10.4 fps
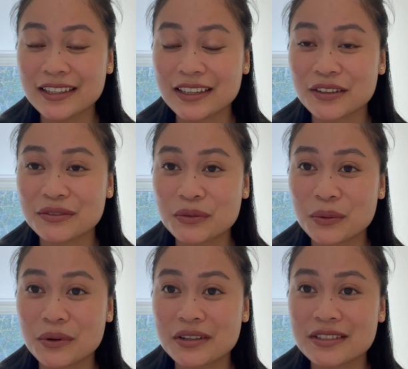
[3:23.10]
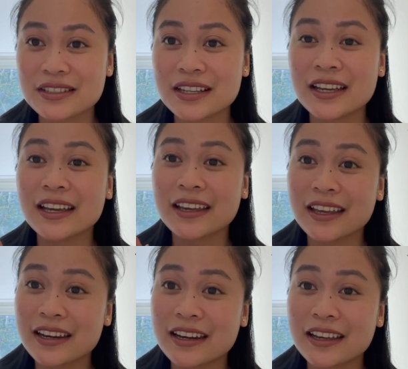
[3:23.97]
Of course, get
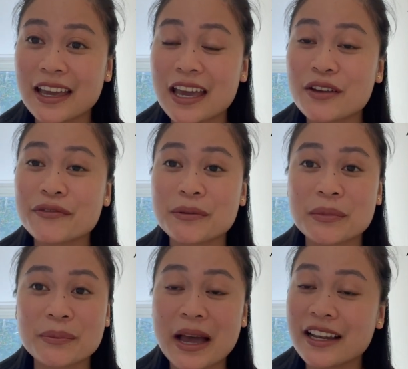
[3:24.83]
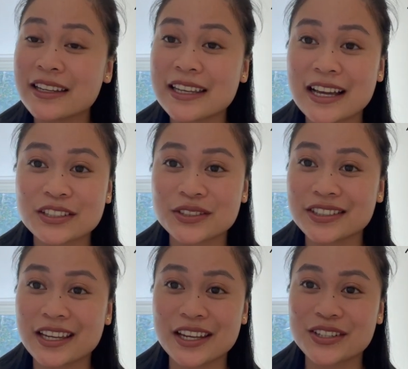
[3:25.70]
it again from a valid
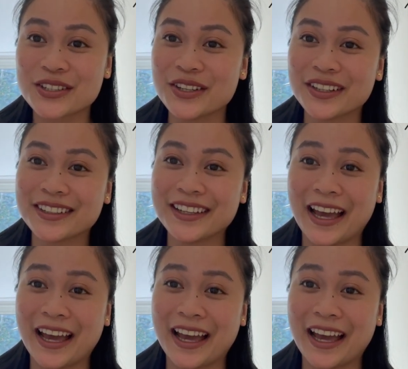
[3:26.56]
association.